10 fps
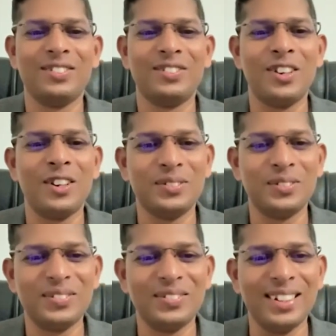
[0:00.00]
Wow.
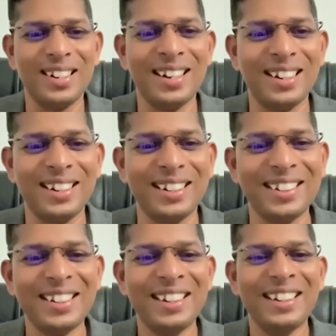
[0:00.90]

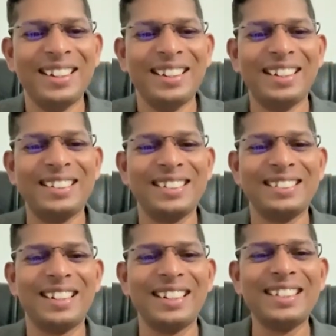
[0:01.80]

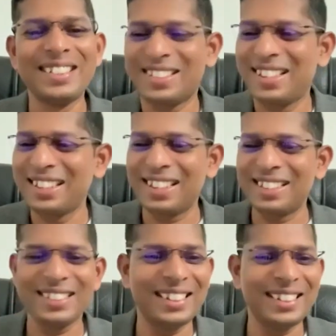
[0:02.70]
The interesting
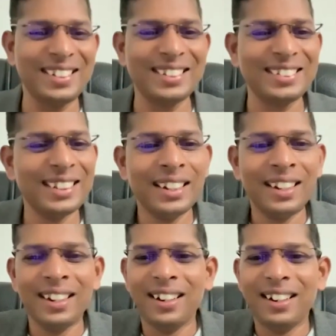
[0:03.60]
answers are that
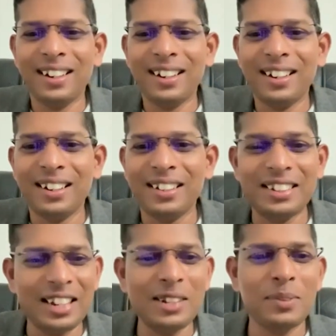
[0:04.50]

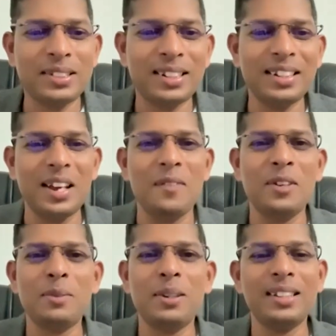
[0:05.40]
unanimously
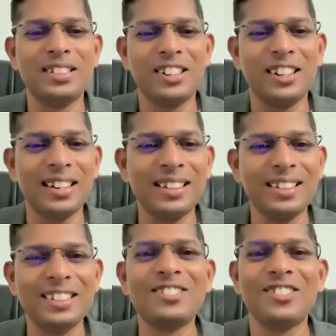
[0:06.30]
everybody is sharing
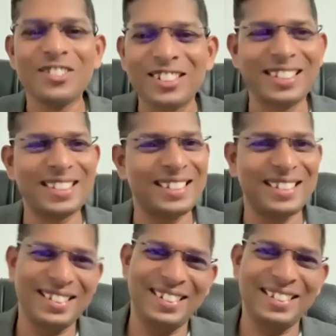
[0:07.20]
as
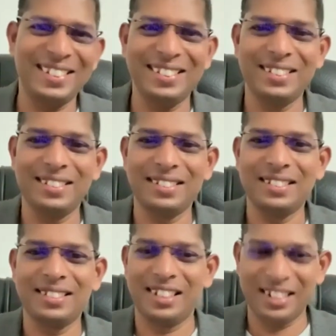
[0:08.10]
roots.
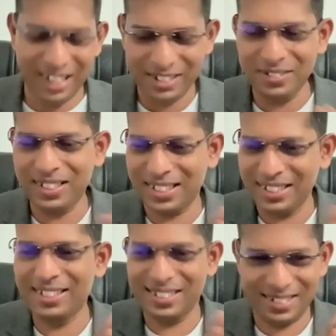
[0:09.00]

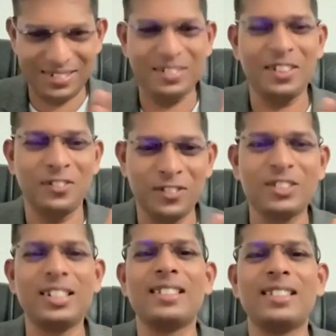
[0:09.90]
Congratulations. Of
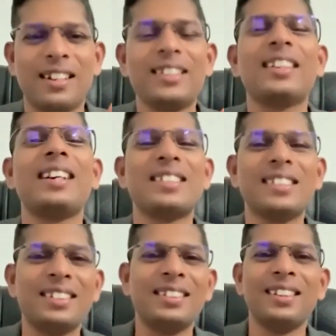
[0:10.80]
course, that's the right
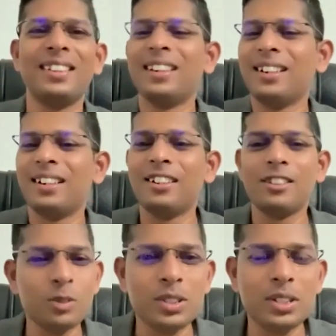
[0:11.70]
answer,
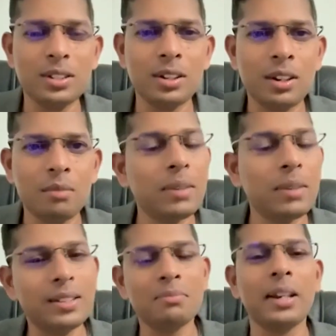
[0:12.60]
roots.
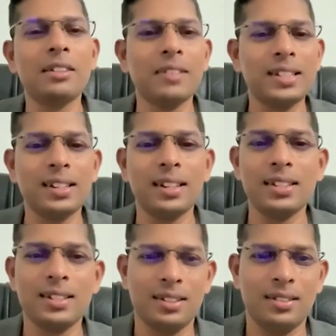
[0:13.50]
But my question
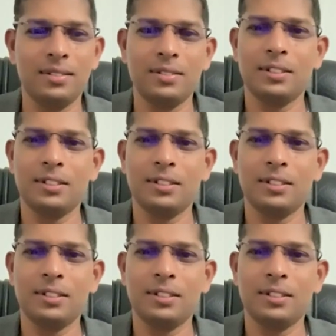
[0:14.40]
is,